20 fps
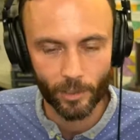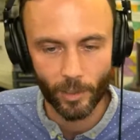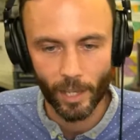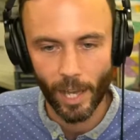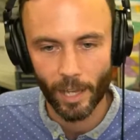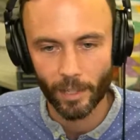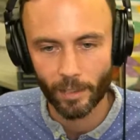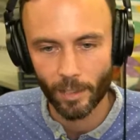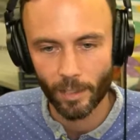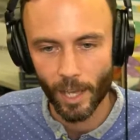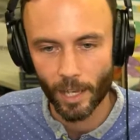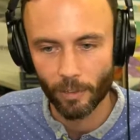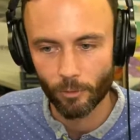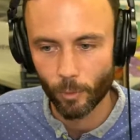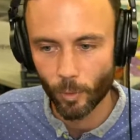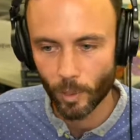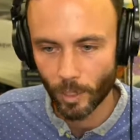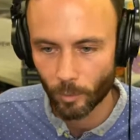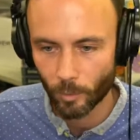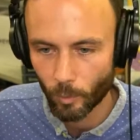So I had a lot
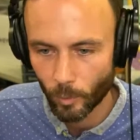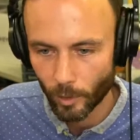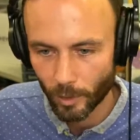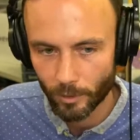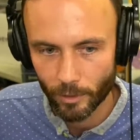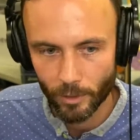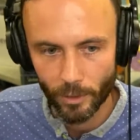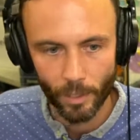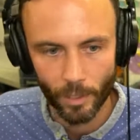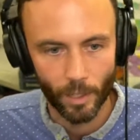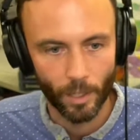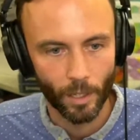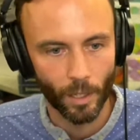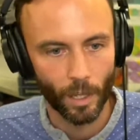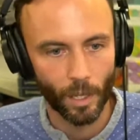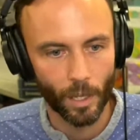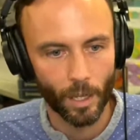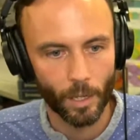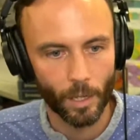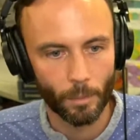of one-on-one
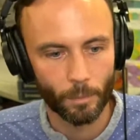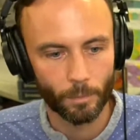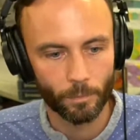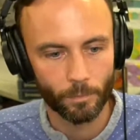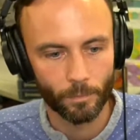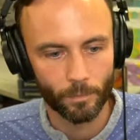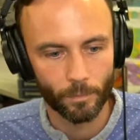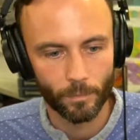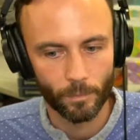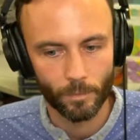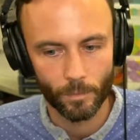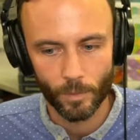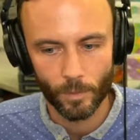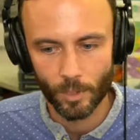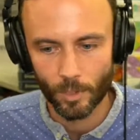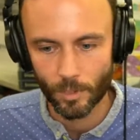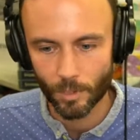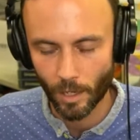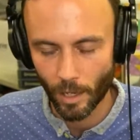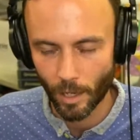
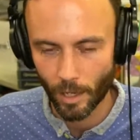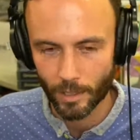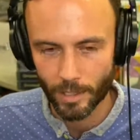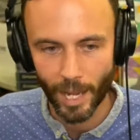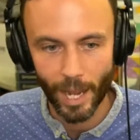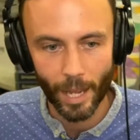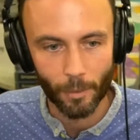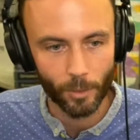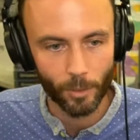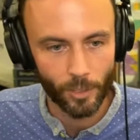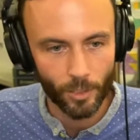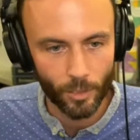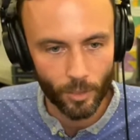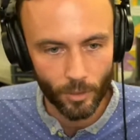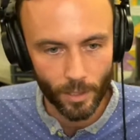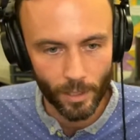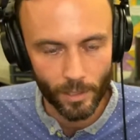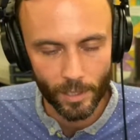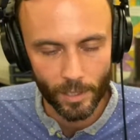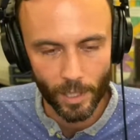time with
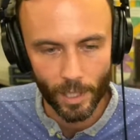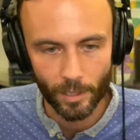students,